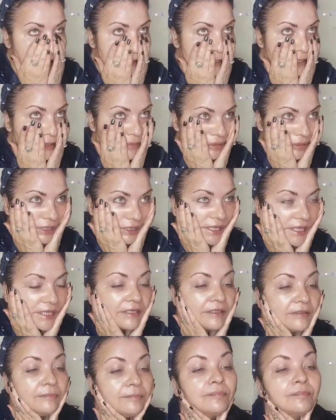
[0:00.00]
I
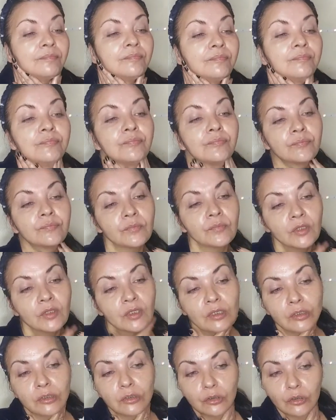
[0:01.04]
apply
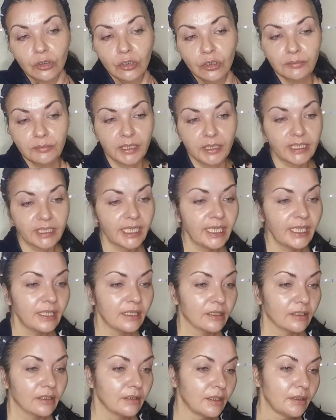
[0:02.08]
on my
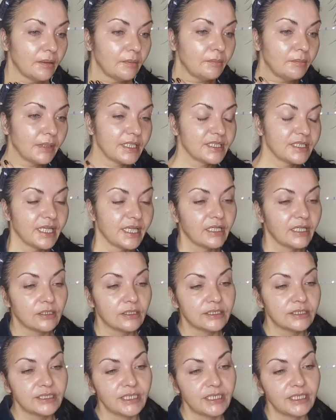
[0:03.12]
neck and my
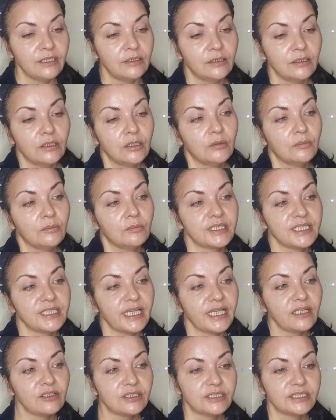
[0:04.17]
décolleté. My
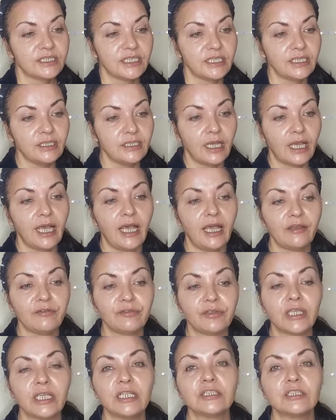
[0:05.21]
décolleté, I
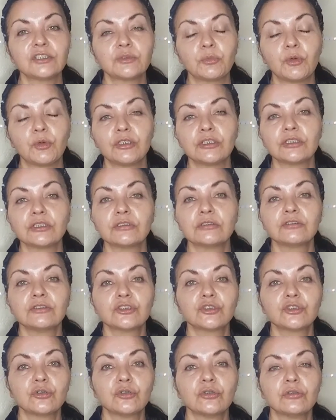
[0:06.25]
have age spots,
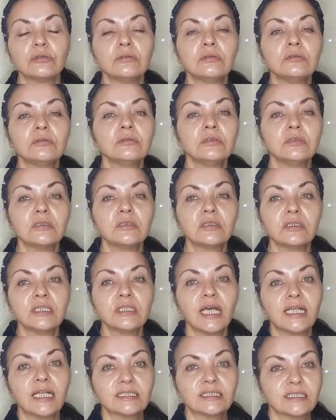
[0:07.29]
so
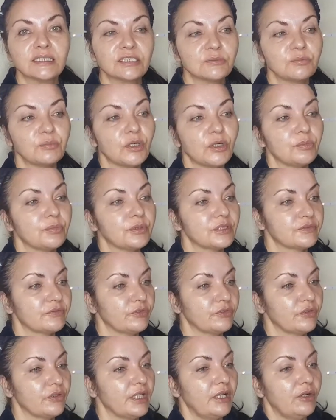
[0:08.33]
that is the purpose
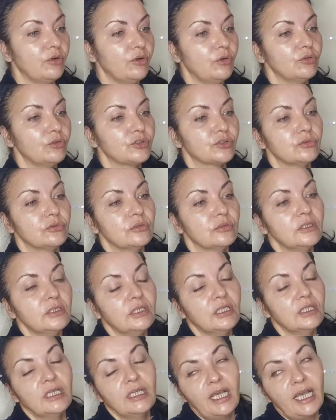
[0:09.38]
for that also.
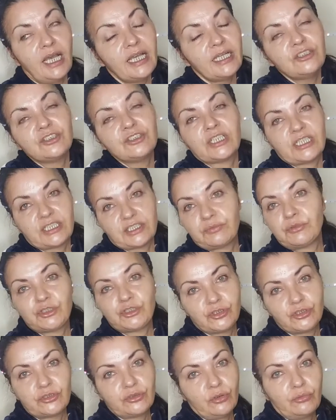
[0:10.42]
And yes,
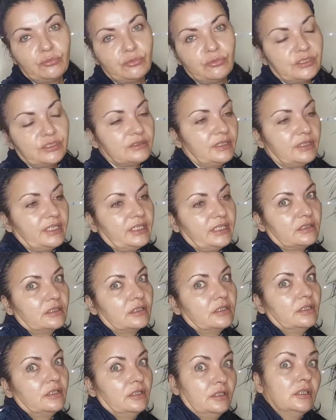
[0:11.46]
we should always like
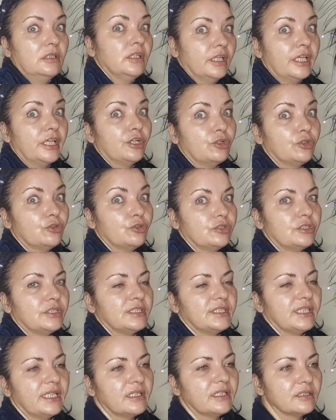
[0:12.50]

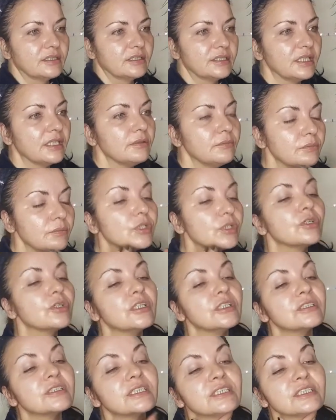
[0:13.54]
include the décolleté,
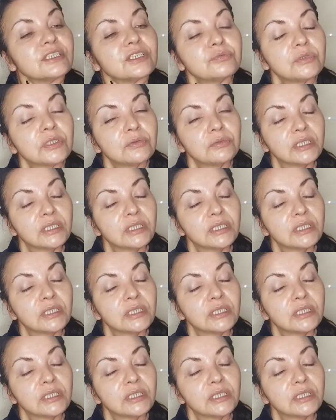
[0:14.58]
because this is